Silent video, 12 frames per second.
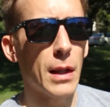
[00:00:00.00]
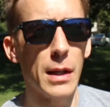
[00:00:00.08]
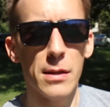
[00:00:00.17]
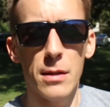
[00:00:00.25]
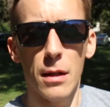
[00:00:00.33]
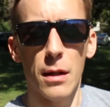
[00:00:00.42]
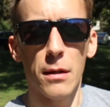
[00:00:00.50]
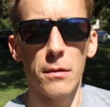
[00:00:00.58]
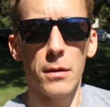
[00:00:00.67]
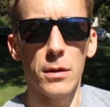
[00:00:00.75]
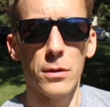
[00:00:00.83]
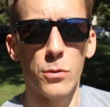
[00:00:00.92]
listen
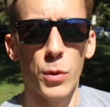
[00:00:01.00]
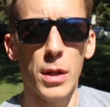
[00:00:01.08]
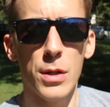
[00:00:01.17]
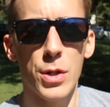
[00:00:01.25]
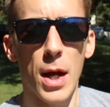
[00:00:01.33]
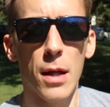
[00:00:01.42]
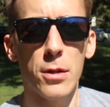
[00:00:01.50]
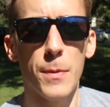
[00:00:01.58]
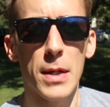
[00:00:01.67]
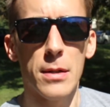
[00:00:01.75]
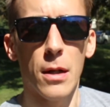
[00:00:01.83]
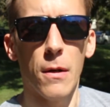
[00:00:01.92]
and really challenge
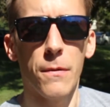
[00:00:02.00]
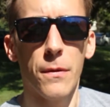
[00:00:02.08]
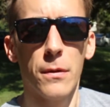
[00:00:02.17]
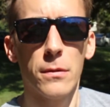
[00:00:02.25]
myself.